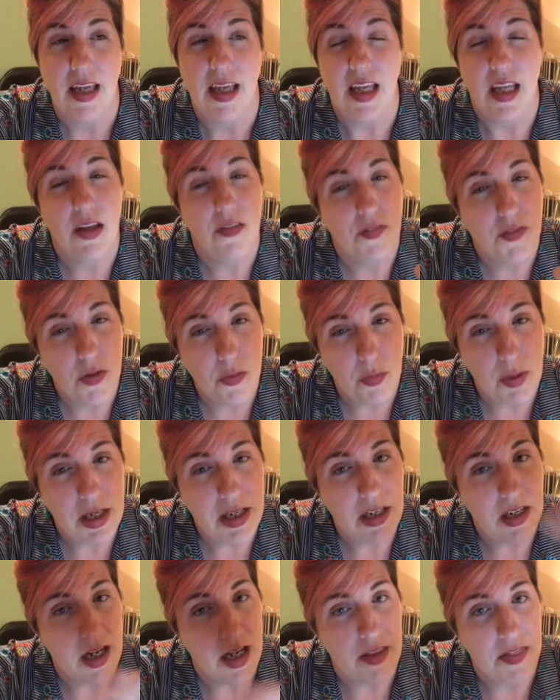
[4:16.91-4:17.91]
If you
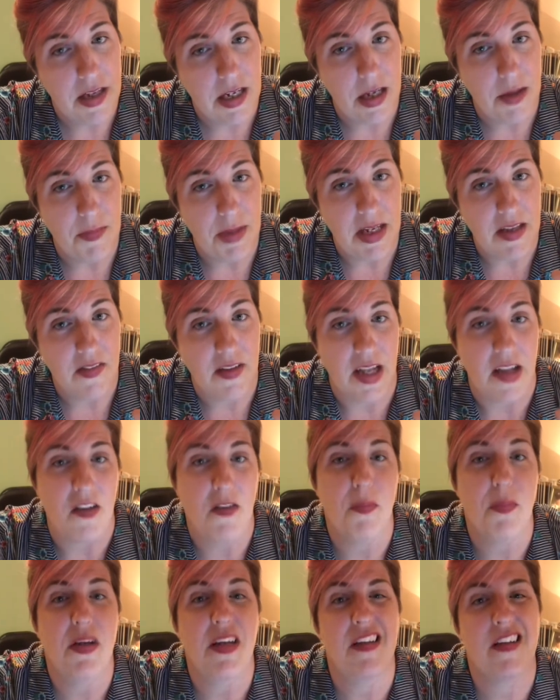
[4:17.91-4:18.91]
read it, I think it makes sense,
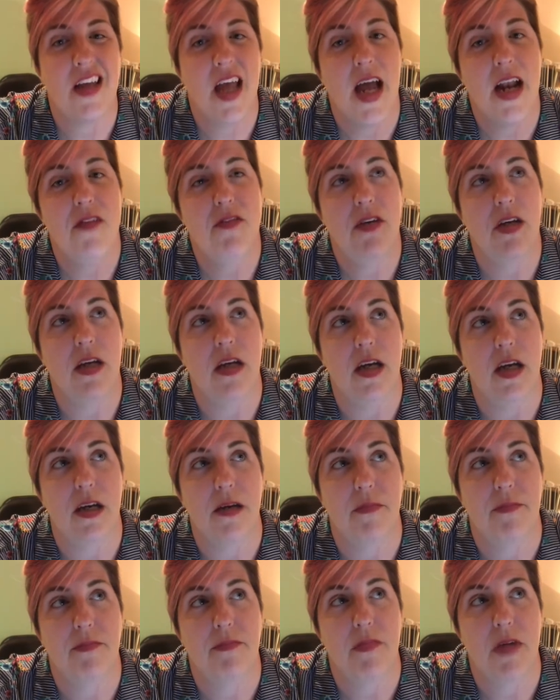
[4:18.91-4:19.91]
but it's kind of